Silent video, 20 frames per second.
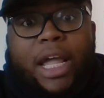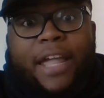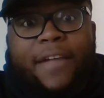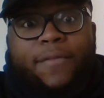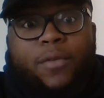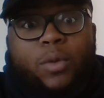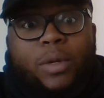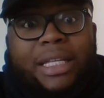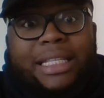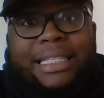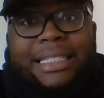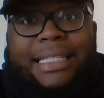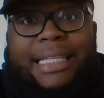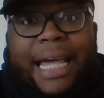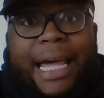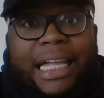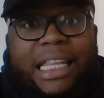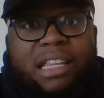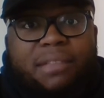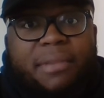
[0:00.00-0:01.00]
if you need to
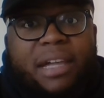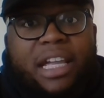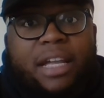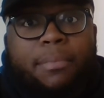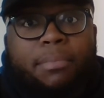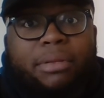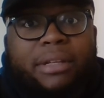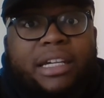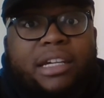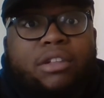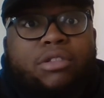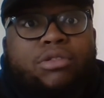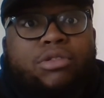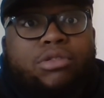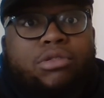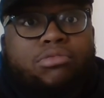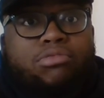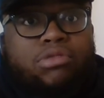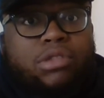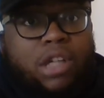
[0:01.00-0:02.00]
text me, please
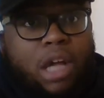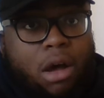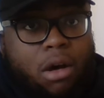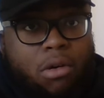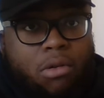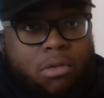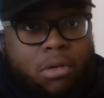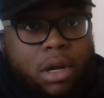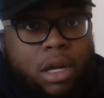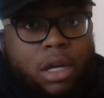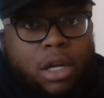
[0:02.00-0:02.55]
do so.